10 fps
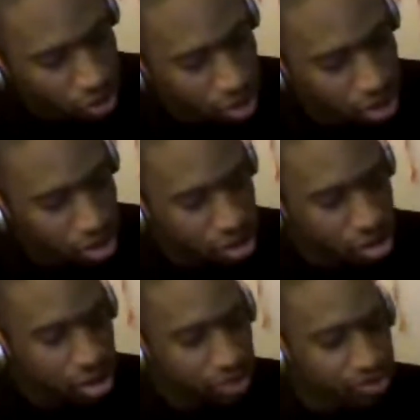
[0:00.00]
this
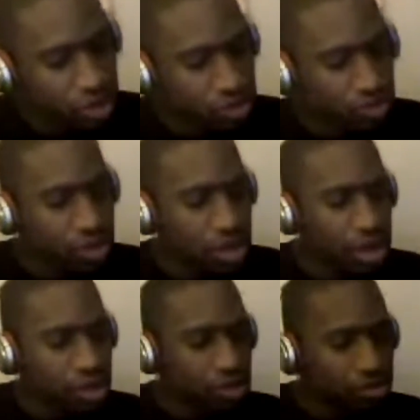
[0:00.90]
monstrosity
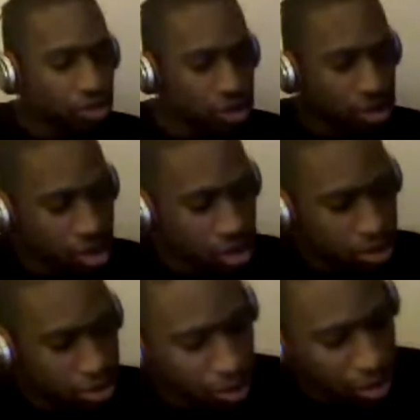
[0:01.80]
through the annual
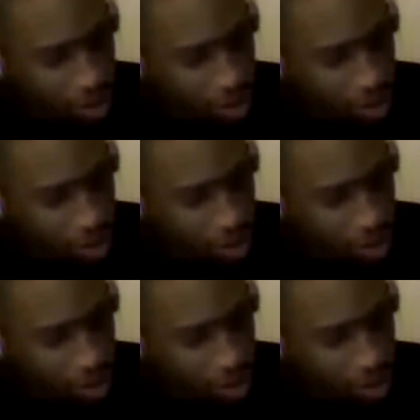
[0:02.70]
budget.